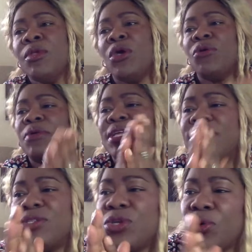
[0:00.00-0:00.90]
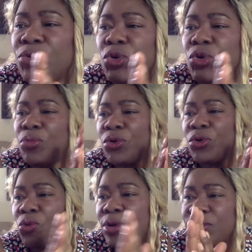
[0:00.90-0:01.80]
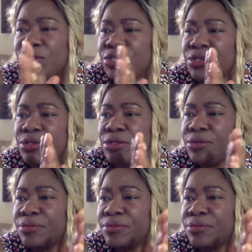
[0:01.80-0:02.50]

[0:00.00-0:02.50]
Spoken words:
All right, so no more questions.